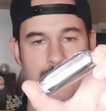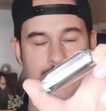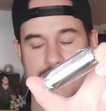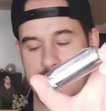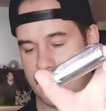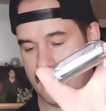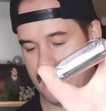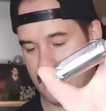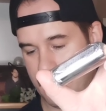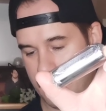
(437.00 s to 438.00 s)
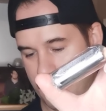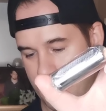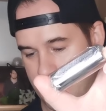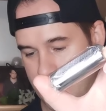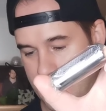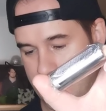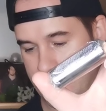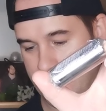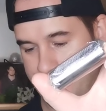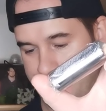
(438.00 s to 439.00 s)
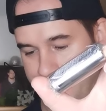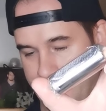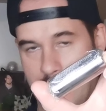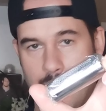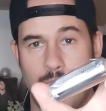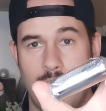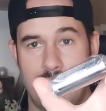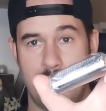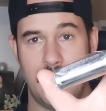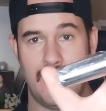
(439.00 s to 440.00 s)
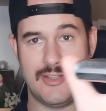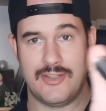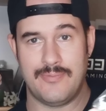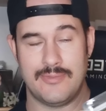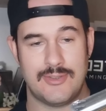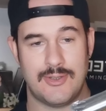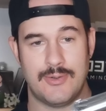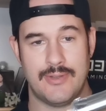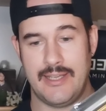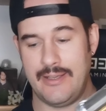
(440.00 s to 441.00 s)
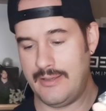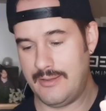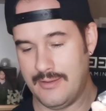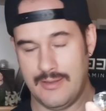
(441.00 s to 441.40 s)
we say kolvbult, so the